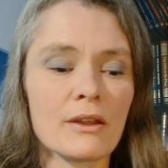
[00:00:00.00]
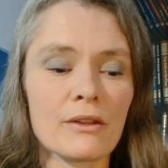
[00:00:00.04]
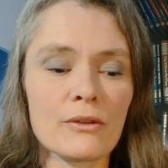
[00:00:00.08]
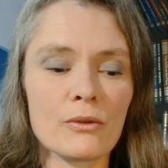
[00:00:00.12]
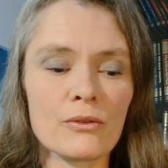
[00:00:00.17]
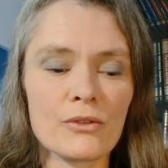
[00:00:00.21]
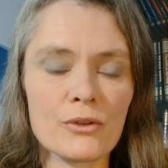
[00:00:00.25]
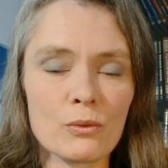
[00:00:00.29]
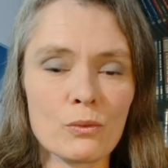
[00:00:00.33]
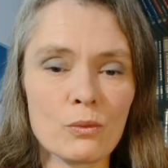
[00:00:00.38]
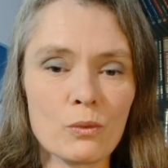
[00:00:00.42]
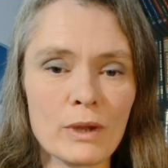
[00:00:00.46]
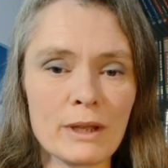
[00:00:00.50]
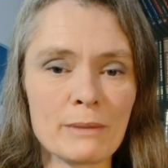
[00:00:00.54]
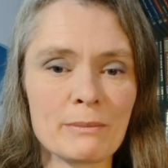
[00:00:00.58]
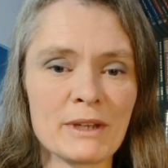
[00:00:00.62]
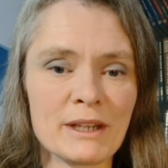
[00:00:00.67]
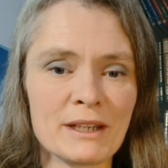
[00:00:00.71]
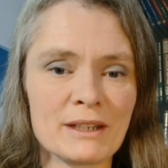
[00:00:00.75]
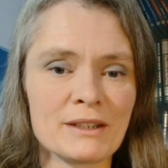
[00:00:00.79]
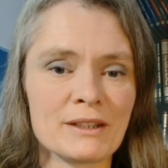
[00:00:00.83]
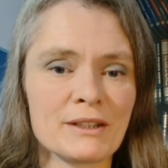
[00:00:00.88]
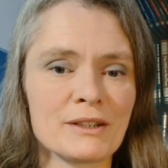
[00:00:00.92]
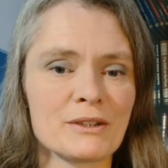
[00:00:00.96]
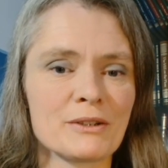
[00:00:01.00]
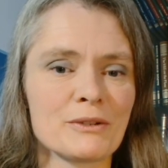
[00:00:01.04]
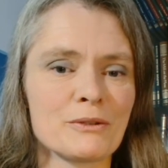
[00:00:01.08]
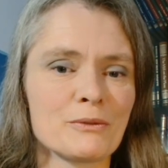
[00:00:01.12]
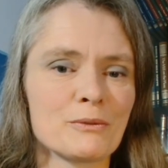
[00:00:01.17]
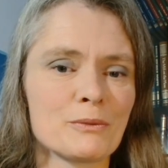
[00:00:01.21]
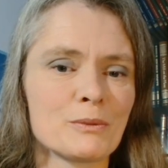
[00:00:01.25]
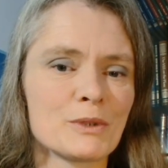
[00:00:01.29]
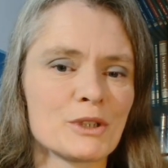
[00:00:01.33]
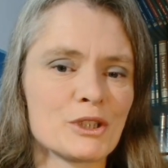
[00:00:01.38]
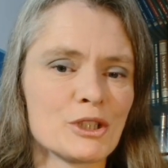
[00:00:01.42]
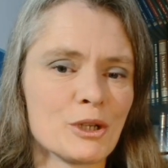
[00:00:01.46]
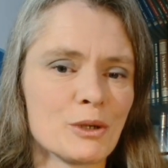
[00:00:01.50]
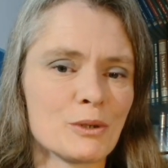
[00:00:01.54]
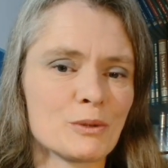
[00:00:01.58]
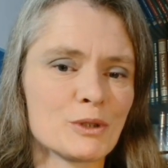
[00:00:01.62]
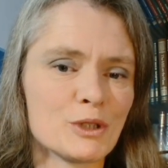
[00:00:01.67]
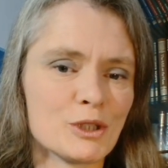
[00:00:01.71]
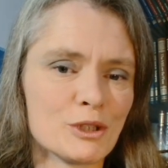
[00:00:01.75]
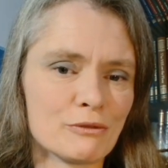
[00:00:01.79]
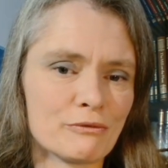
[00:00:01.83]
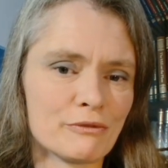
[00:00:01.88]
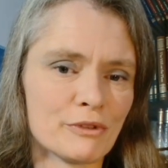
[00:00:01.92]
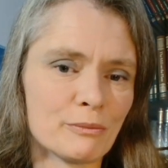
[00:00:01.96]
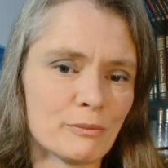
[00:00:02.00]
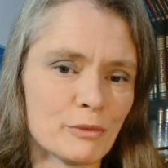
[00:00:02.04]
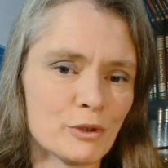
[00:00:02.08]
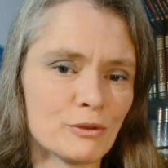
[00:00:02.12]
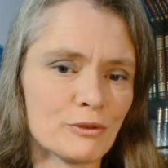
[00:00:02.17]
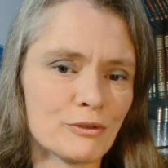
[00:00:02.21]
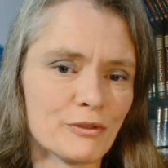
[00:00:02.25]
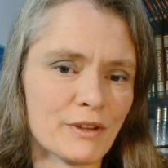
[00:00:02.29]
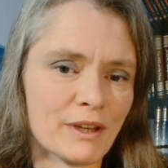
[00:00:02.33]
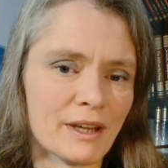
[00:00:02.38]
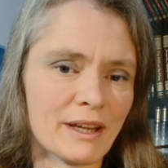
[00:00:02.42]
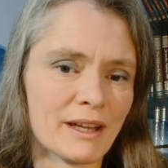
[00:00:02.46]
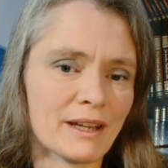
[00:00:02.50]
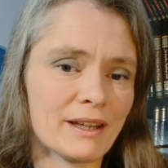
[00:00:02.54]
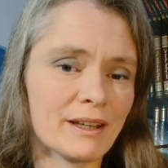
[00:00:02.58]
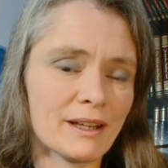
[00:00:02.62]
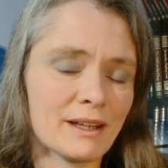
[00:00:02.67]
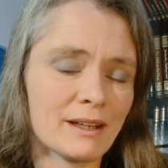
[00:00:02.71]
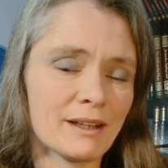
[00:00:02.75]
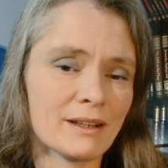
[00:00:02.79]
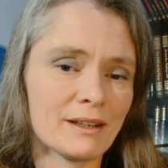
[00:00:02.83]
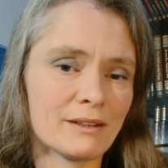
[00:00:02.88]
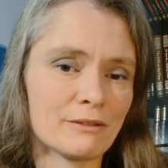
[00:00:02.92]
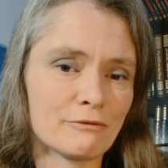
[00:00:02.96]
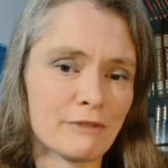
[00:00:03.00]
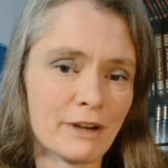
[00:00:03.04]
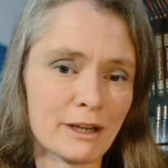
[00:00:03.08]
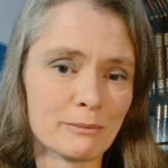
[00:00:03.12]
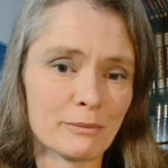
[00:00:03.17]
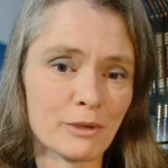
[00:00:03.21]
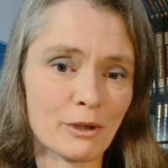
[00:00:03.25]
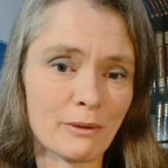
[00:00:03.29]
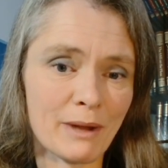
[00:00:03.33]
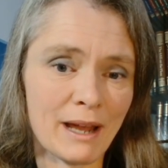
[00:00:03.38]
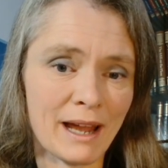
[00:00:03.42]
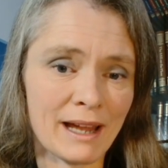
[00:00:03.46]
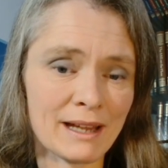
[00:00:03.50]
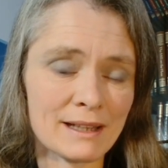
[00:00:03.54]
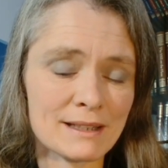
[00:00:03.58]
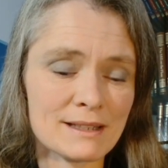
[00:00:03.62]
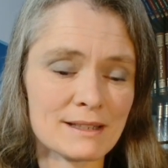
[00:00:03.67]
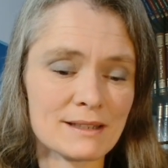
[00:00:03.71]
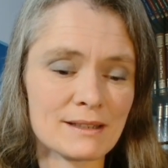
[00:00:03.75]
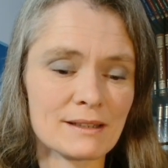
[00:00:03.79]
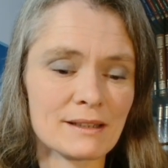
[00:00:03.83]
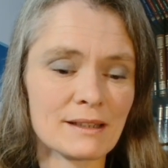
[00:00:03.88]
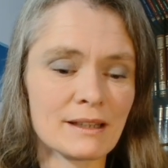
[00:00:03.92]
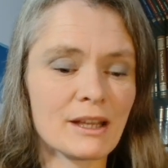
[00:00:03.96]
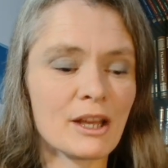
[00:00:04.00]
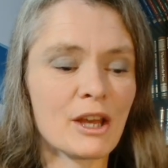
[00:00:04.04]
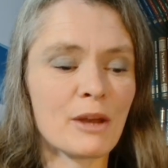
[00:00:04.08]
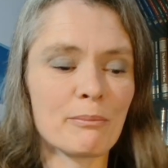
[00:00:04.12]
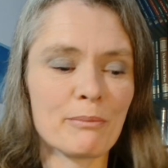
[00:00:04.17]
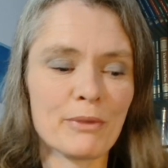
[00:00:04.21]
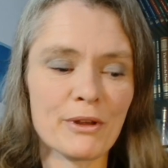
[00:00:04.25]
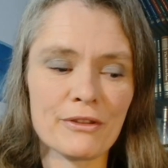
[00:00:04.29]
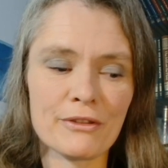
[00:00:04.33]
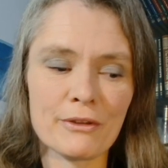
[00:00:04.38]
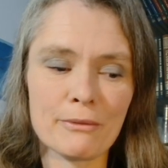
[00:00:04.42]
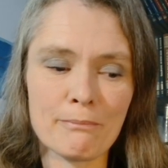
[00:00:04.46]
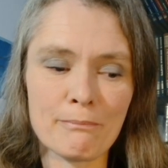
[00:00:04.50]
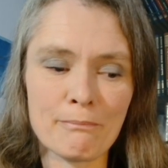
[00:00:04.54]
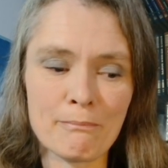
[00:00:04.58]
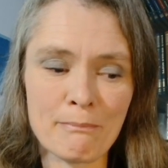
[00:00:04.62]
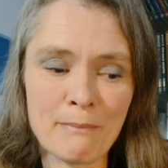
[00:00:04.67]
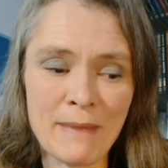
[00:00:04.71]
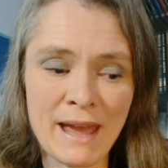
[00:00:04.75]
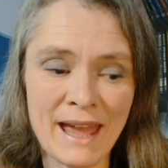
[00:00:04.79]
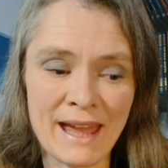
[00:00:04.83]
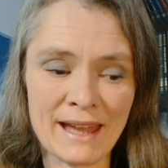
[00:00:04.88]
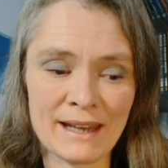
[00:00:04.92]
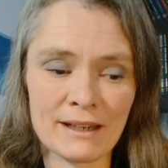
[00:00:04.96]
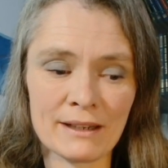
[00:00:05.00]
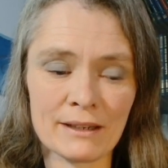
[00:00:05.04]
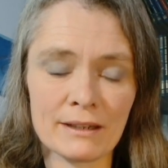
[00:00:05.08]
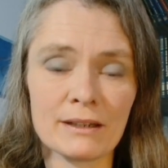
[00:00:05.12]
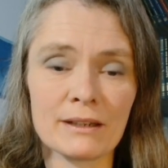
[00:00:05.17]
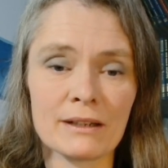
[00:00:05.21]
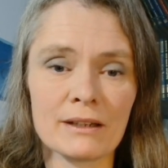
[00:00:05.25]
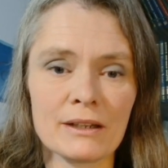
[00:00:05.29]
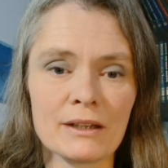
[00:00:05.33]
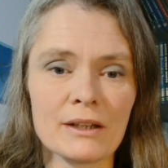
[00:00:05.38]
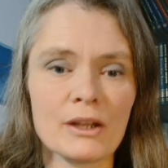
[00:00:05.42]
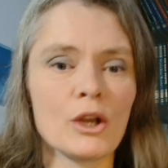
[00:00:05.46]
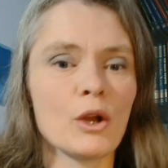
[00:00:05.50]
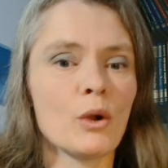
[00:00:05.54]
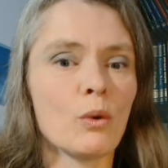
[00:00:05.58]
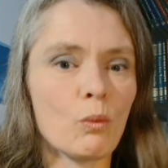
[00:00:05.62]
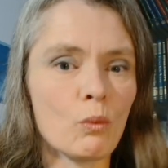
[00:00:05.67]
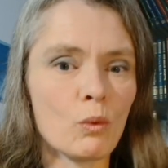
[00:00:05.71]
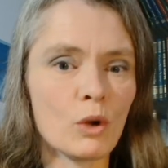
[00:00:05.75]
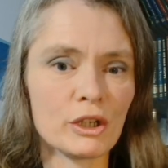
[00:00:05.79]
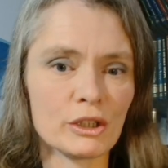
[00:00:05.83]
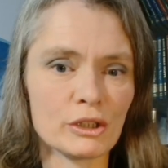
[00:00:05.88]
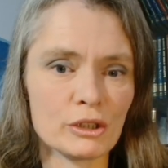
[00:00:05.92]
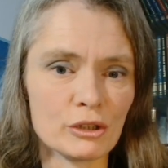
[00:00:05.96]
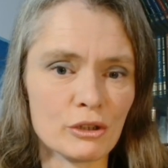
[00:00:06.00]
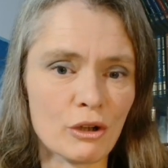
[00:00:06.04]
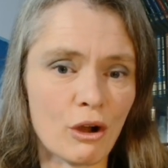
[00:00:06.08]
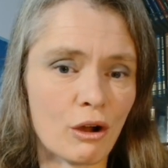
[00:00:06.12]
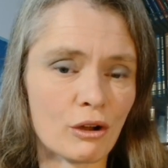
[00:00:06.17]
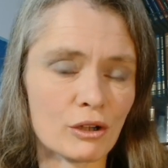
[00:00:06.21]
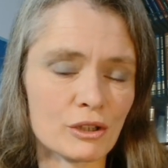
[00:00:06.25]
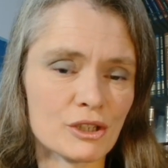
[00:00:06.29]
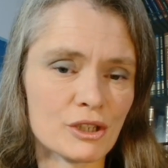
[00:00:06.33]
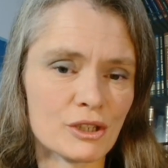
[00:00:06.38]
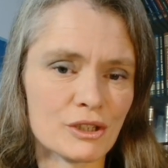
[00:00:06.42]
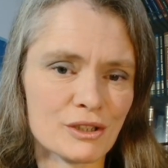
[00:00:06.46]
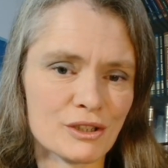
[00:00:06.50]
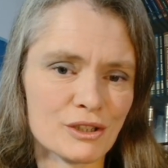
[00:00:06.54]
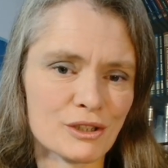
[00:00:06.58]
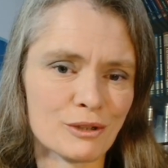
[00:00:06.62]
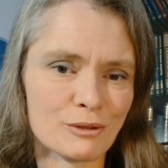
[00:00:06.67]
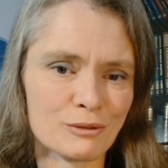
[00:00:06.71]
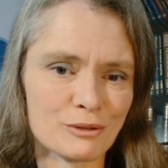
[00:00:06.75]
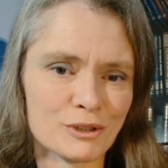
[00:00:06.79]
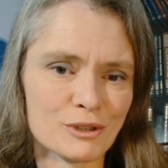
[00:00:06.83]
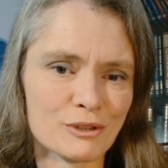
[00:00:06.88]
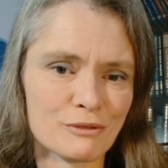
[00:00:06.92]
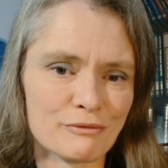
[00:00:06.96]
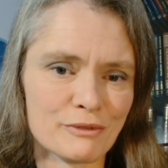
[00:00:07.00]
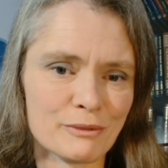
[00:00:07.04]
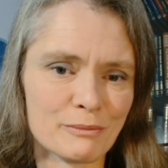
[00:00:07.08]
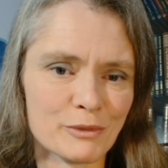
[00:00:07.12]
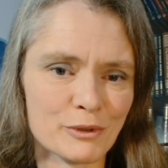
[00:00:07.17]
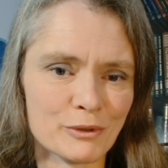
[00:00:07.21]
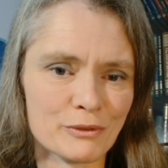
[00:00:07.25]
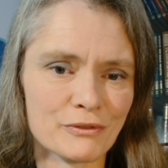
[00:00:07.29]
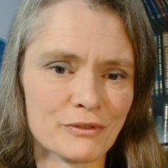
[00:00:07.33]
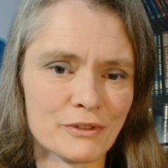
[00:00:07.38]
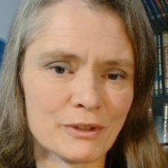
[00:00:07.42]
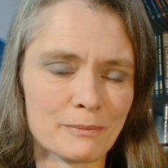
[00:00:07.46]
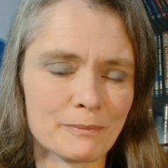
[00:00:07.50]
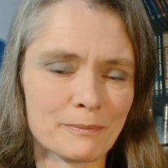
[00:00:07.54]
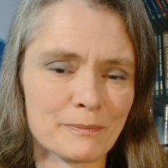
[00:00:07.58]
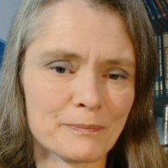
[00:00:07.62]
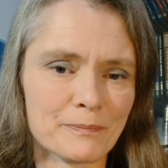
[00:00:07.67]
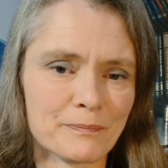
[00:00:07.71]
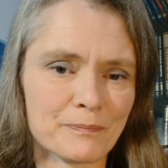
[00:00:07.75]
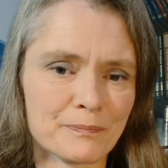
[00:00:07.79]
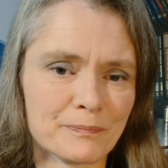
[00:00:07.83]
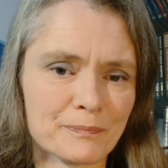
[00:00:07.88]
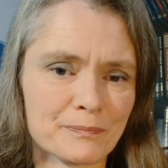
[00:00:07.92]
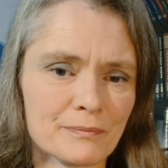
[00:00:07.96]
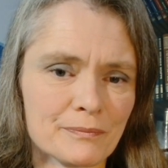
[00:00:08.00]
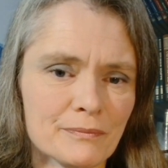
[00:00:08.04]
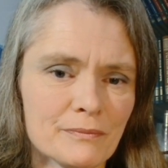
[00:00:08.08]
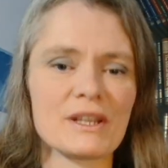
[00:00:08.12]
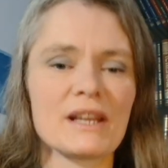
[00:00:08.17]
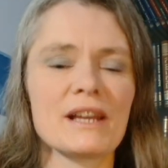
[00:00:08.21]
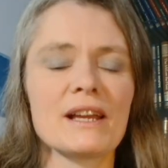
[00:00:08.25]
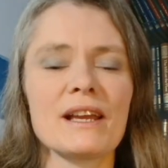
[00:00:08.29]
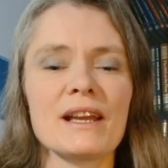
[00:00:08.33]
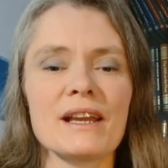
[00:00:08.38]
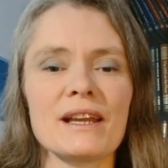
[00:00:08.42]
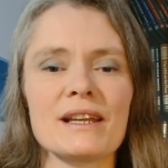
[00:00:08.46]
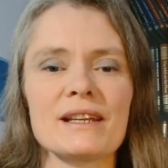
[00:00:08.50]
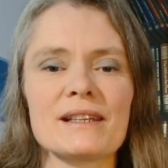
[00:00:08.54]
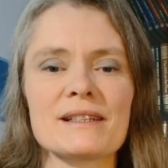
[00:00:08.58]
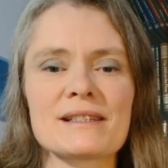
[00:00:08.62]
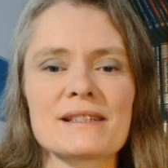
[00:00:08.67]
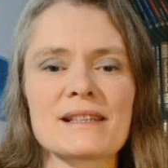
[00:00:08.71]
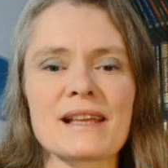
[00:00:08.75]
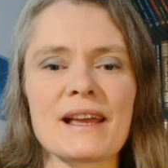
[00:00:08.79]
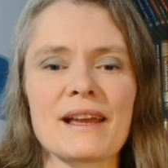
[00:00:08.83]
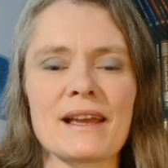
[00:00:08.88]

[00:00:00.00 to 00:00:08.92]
the women were told to remove their rainbow hats, but the men were not told to remove them. It's